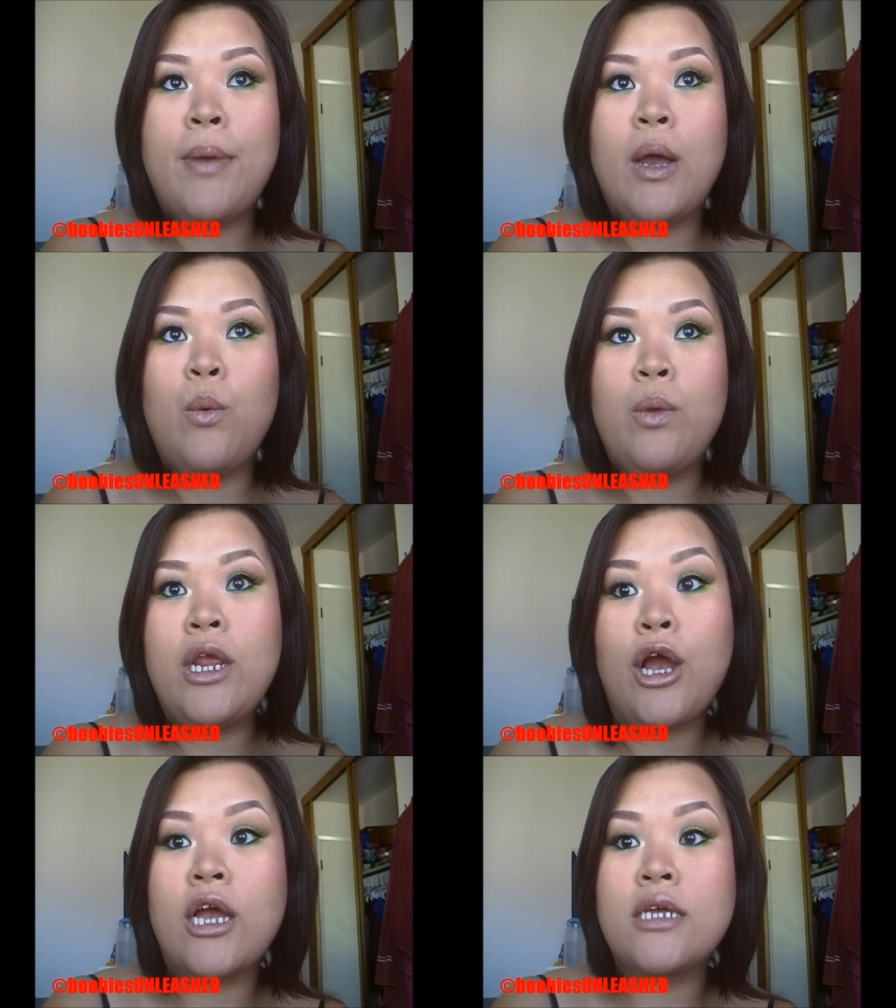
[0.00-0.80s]
but
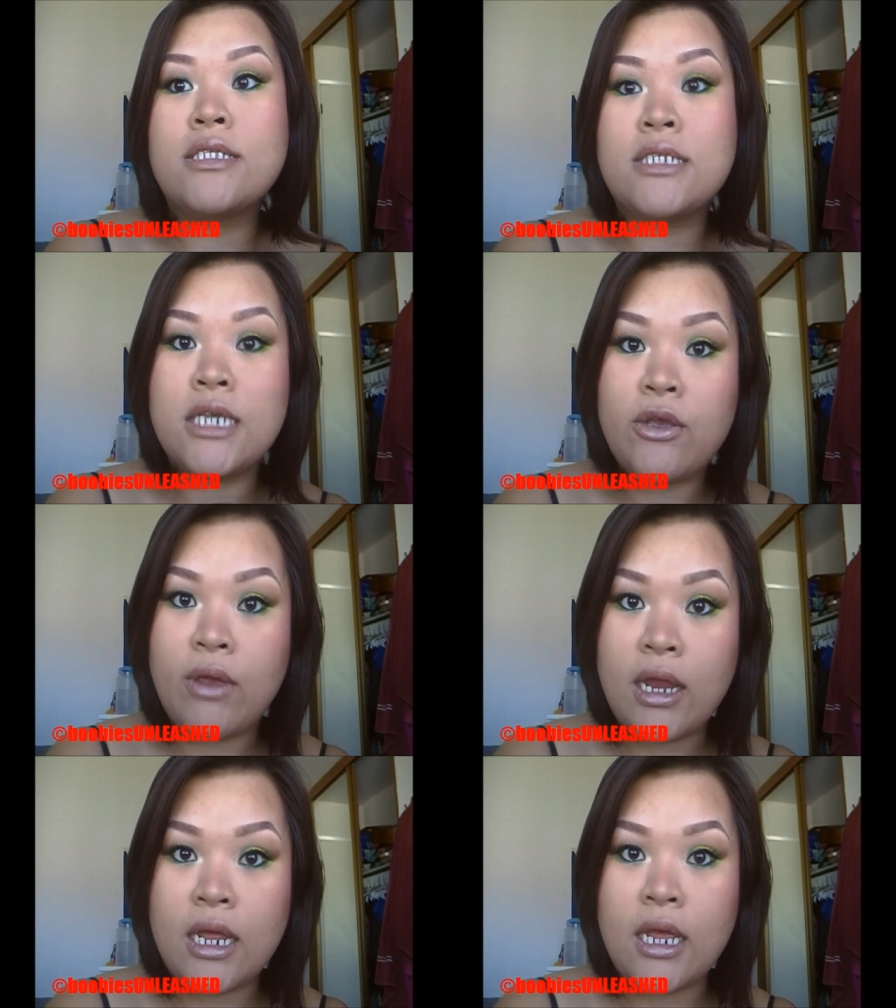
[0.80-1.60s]
we are
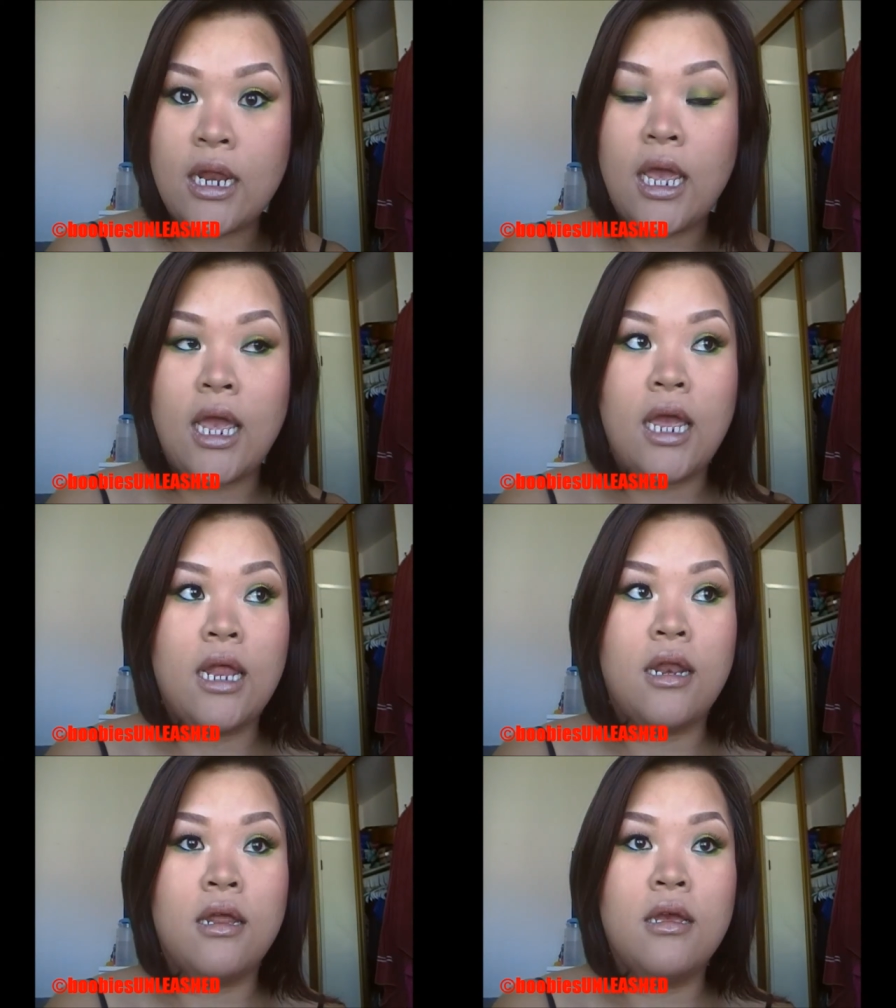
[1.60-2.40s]
degraded
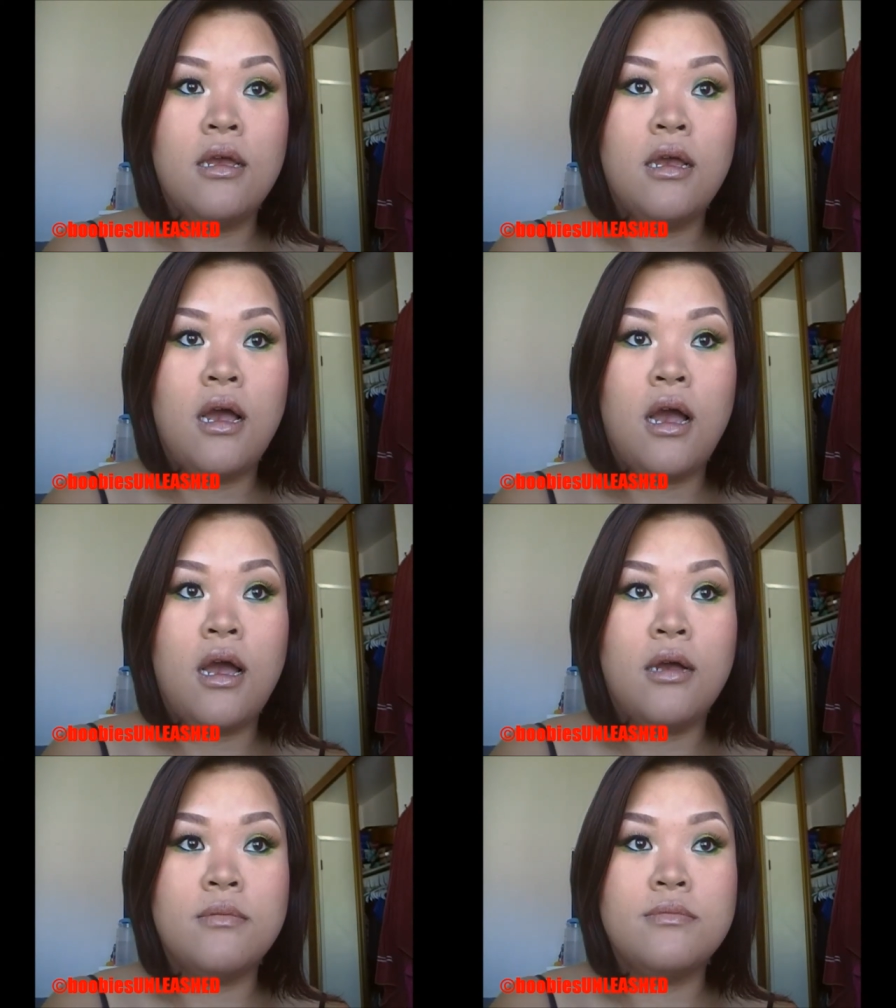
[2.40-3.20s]
and
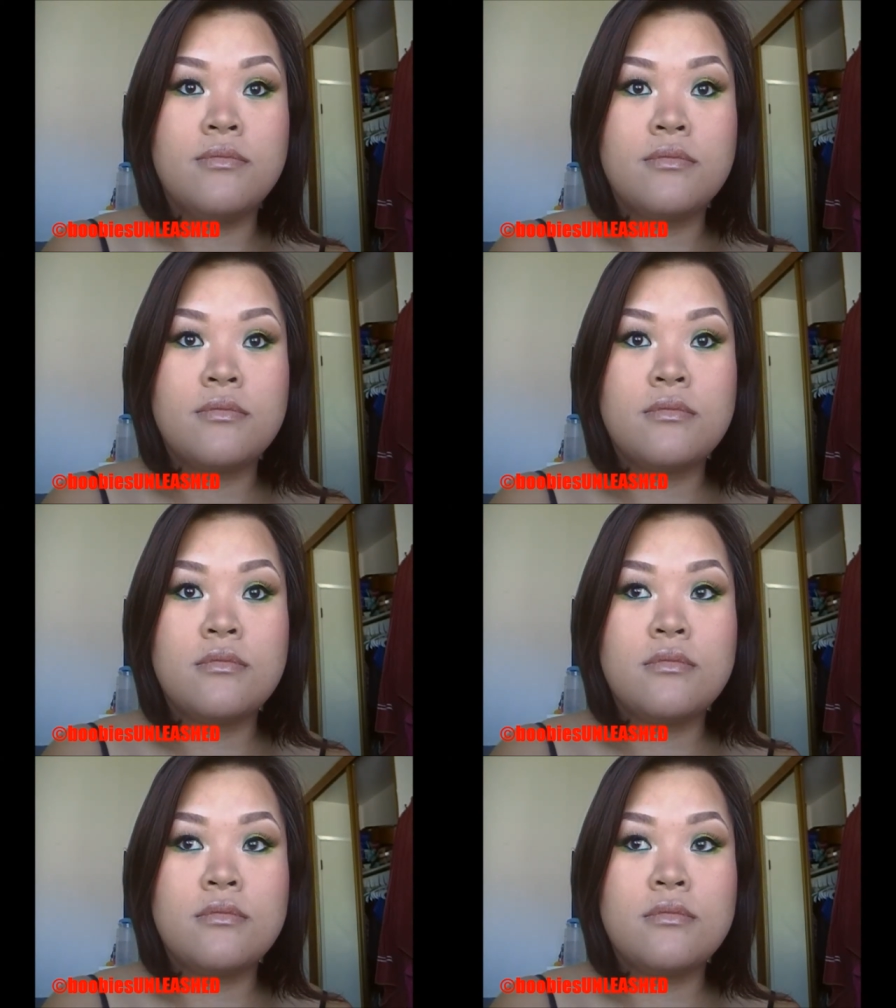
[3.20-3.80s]
um,